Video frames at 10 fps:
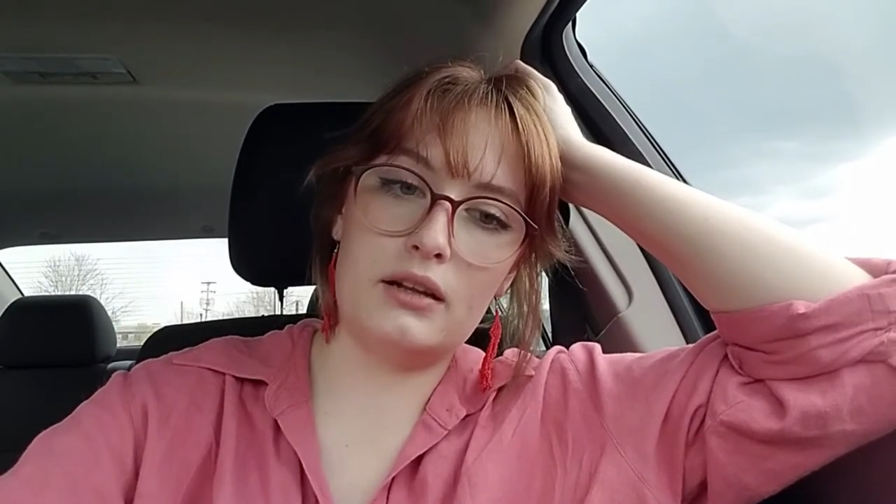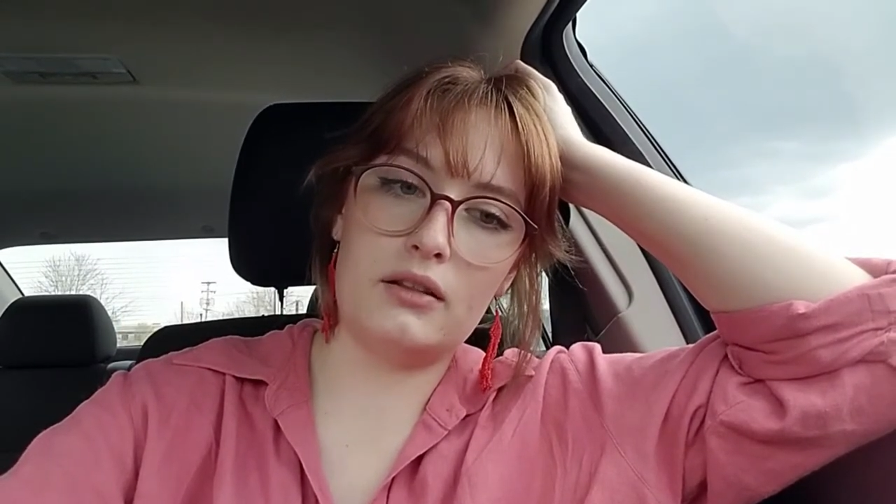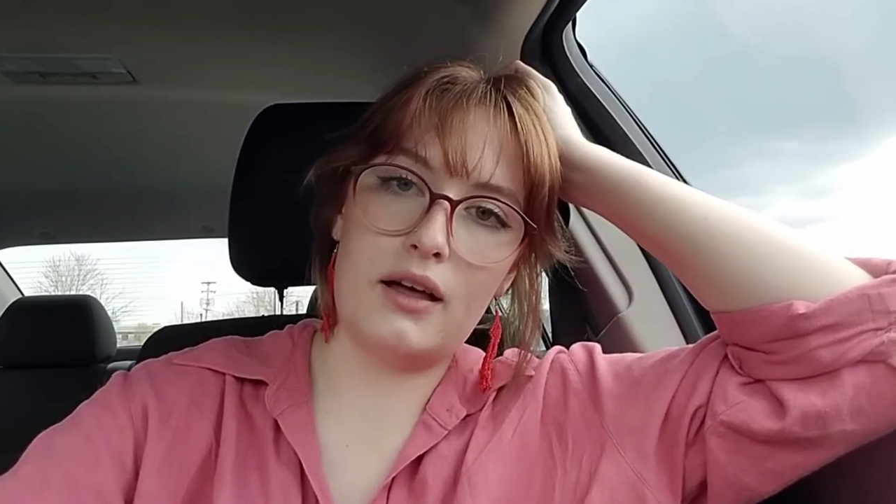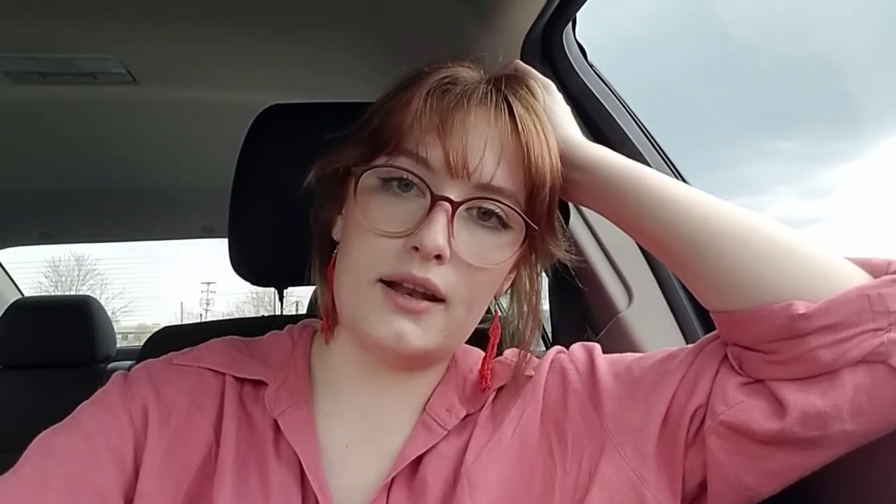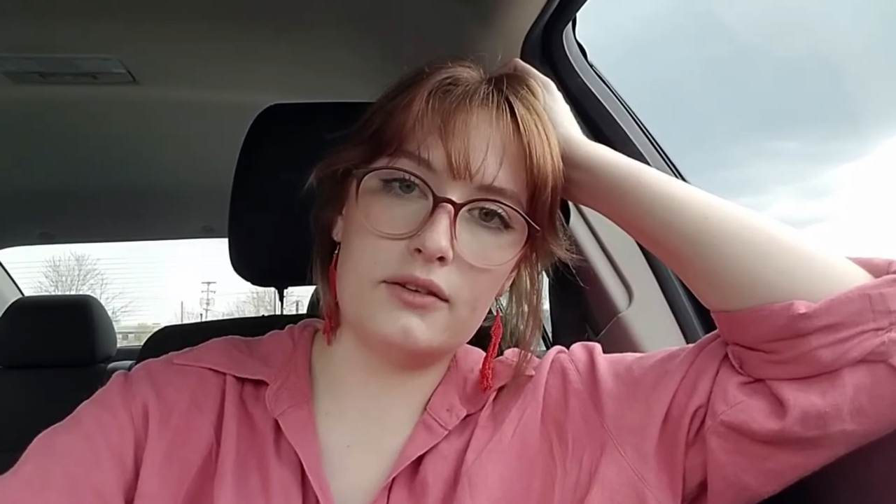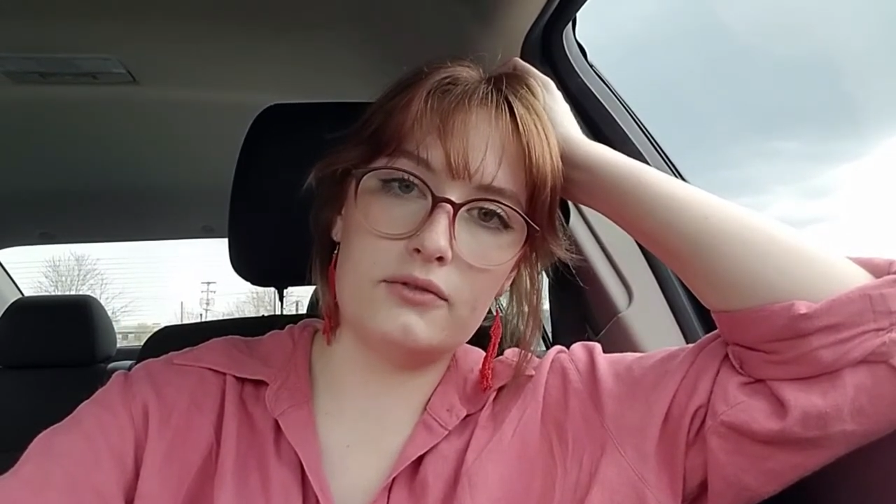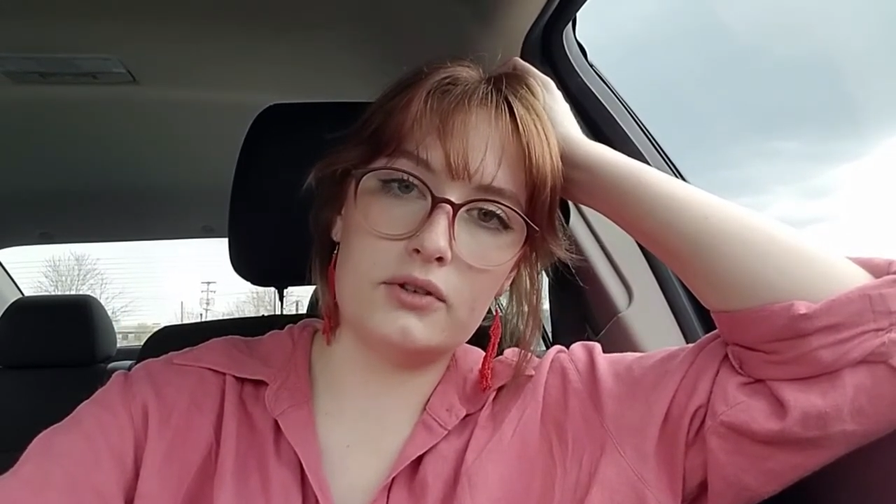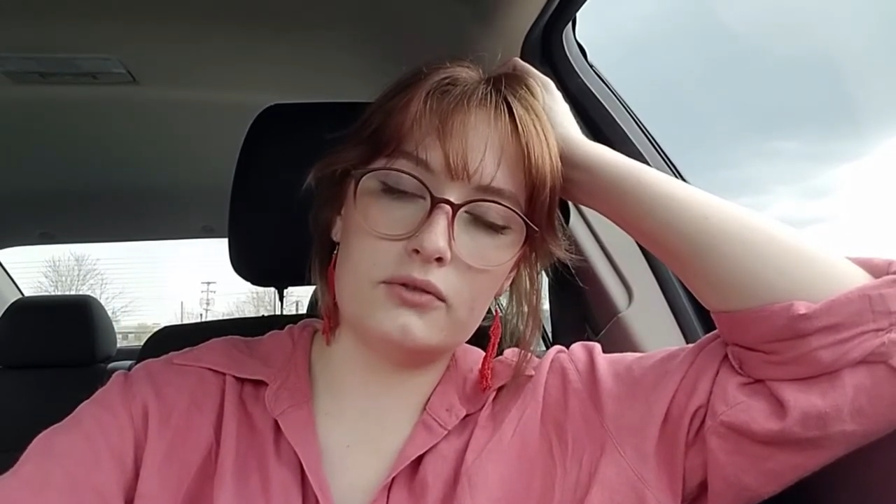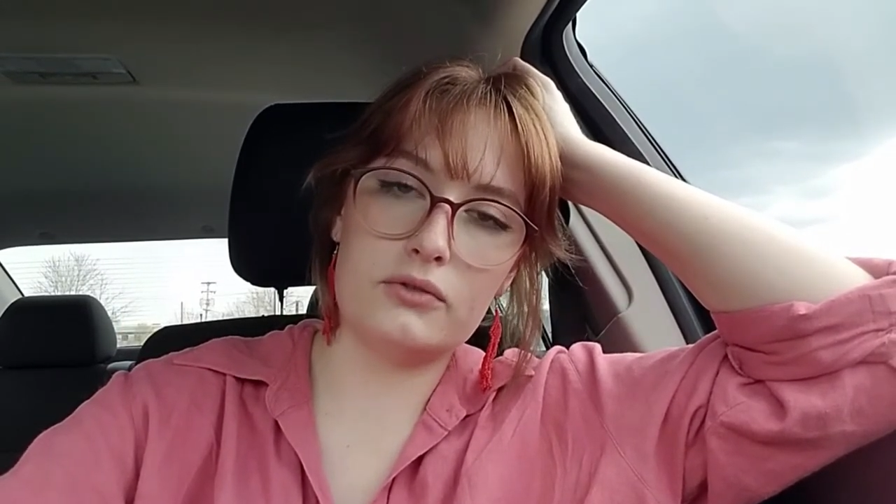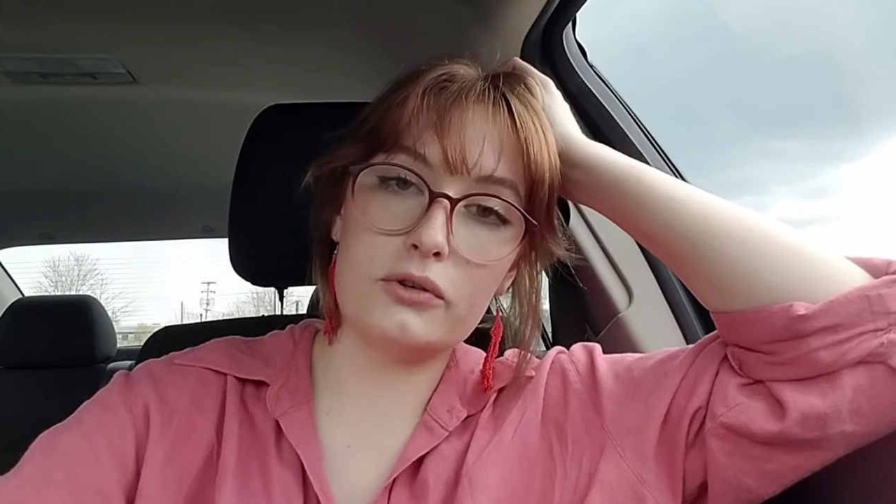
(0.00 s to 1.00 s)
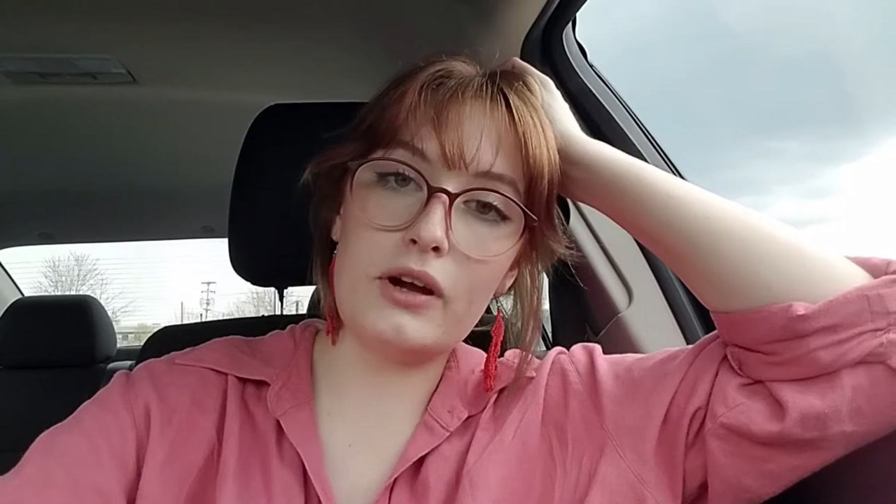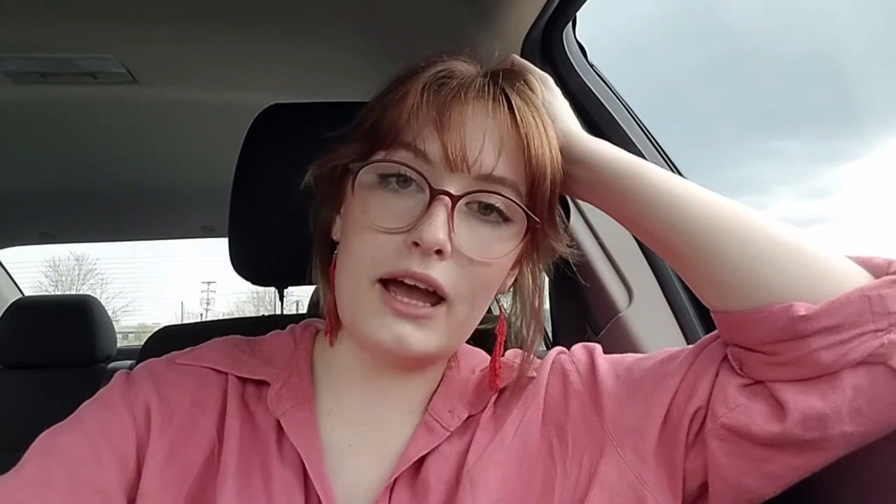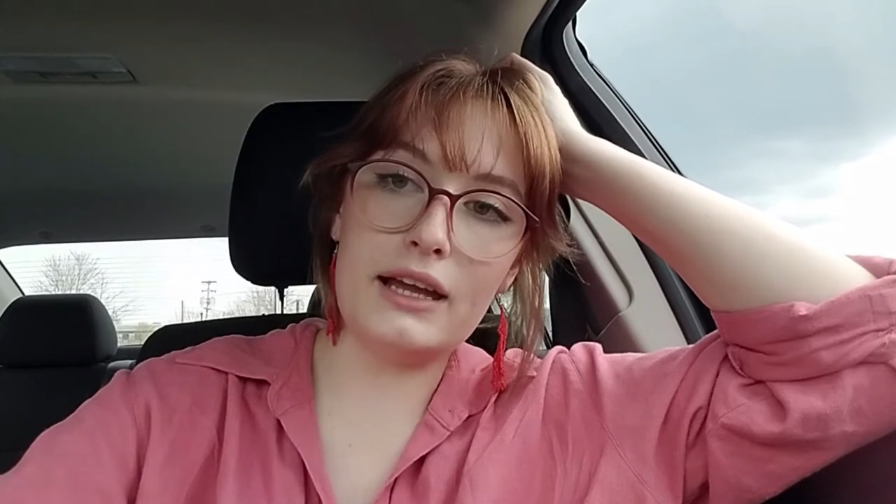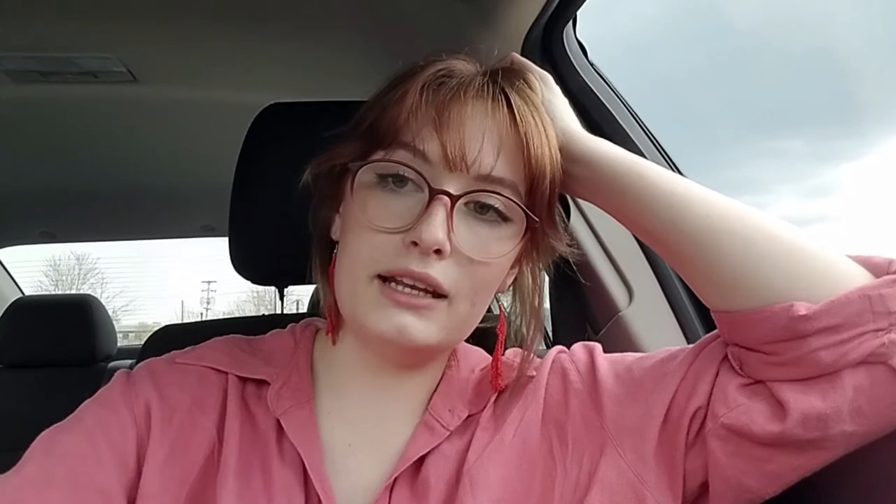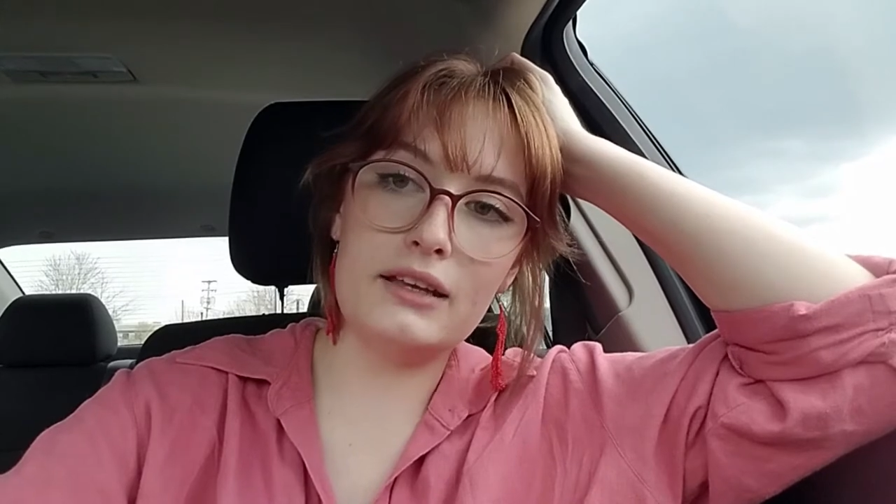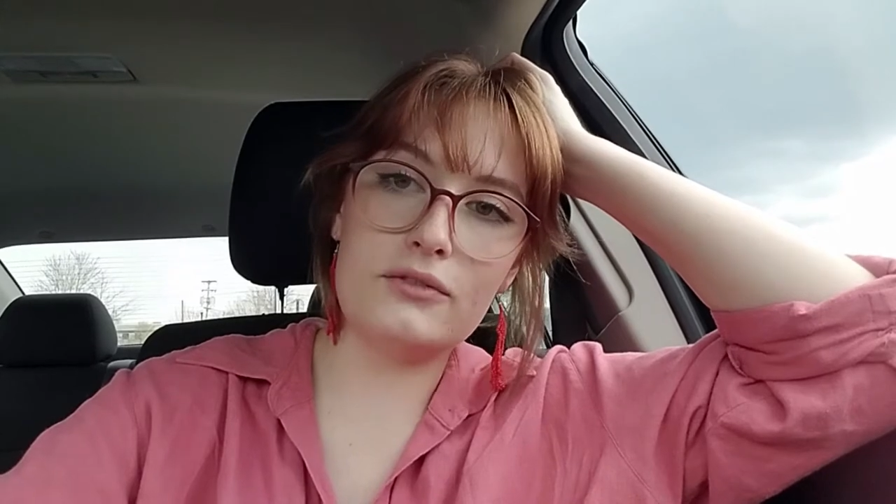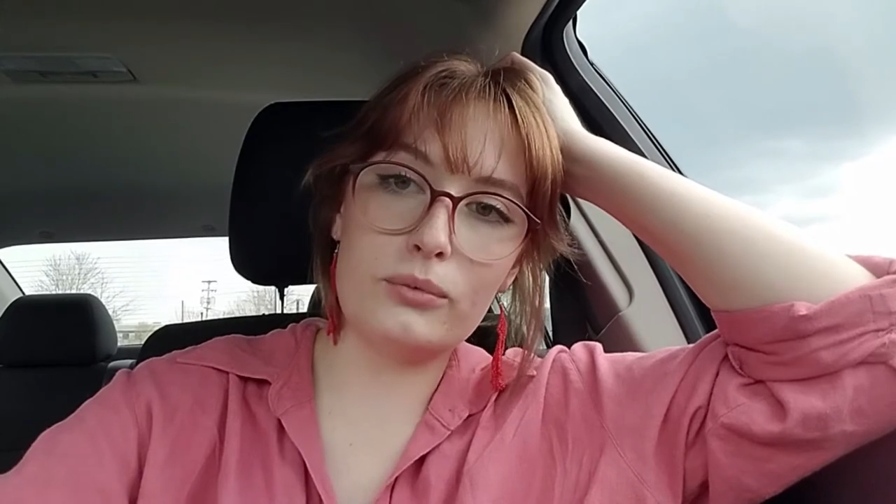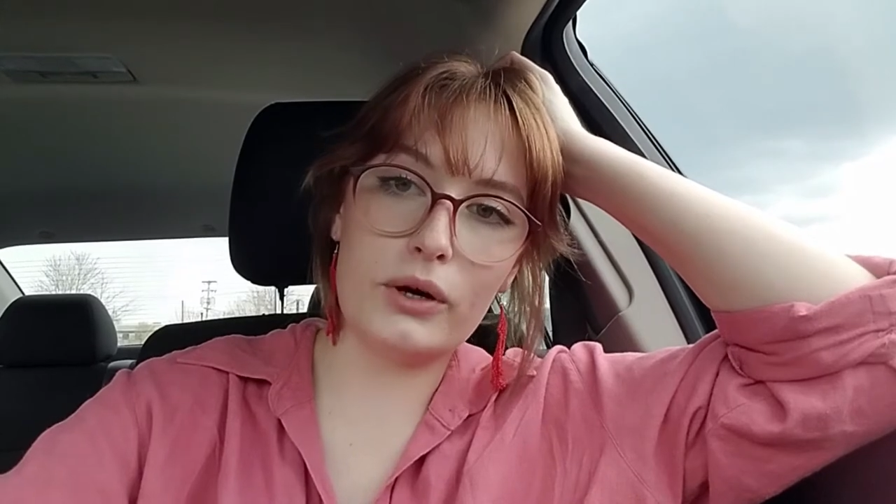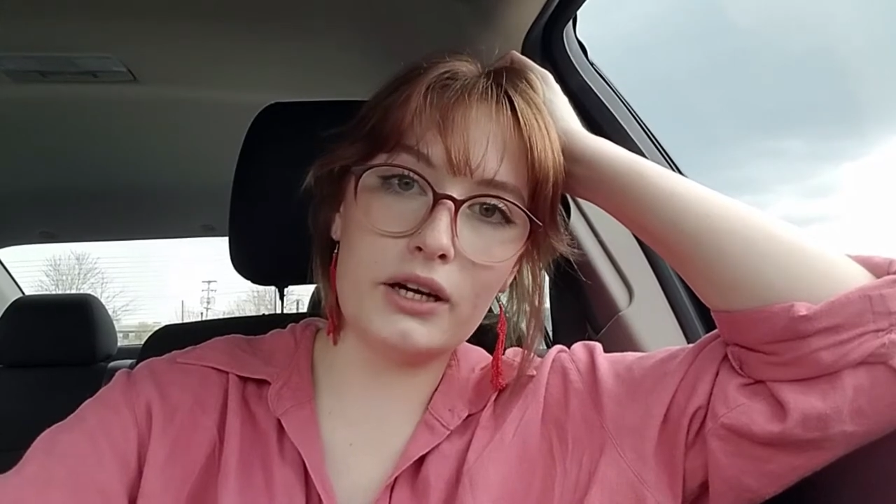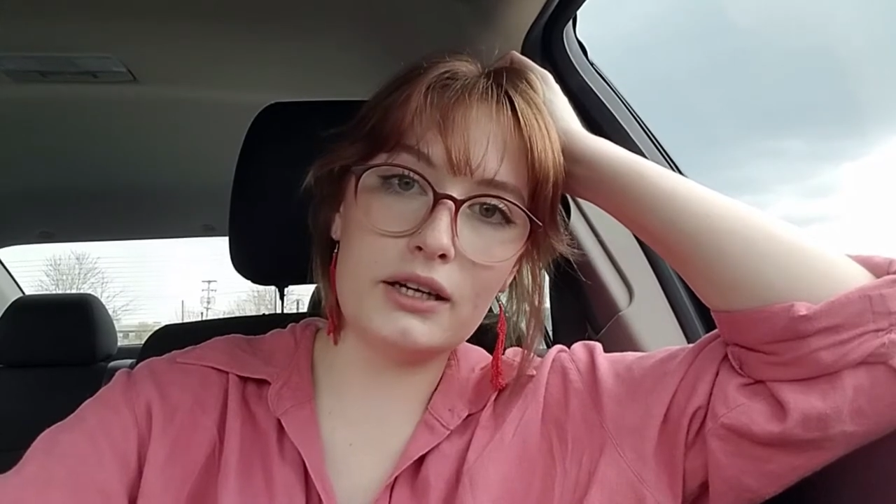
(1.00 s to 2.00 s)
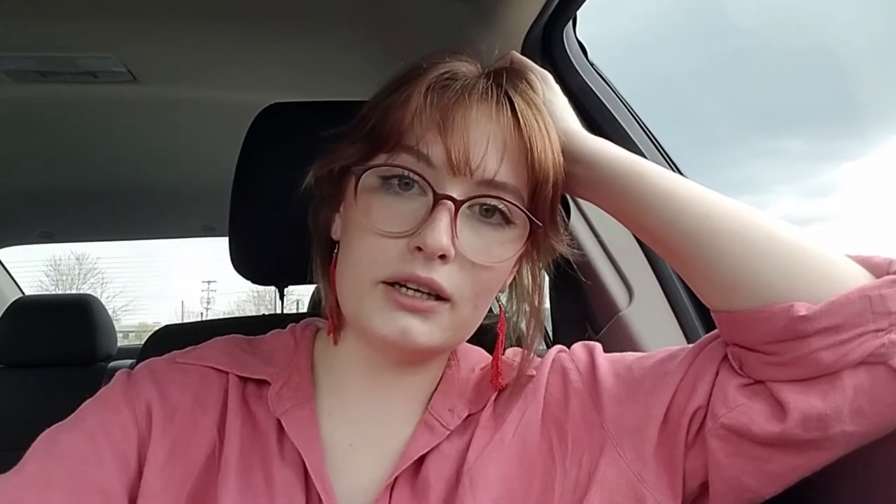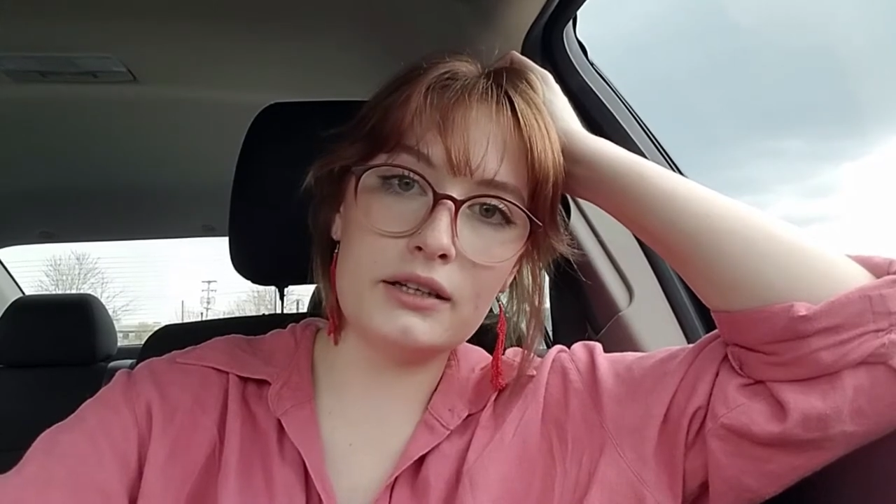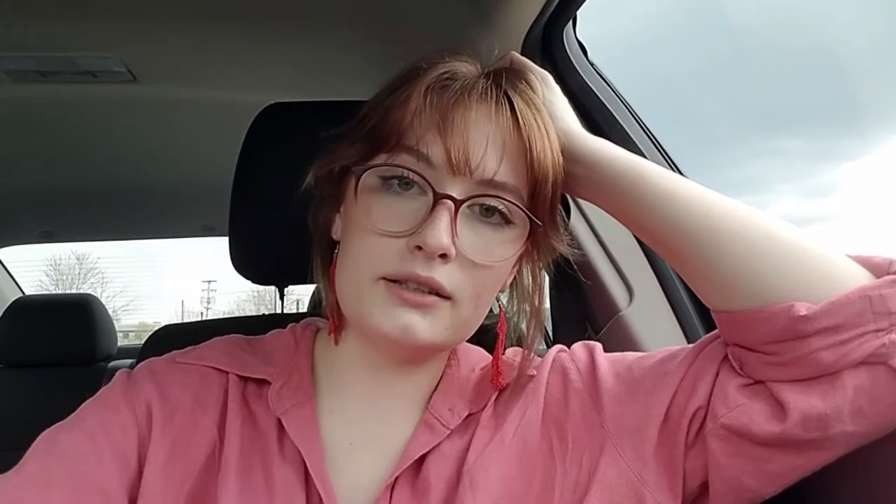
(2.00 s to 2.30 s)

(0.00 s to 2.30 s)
a lot of variety of work.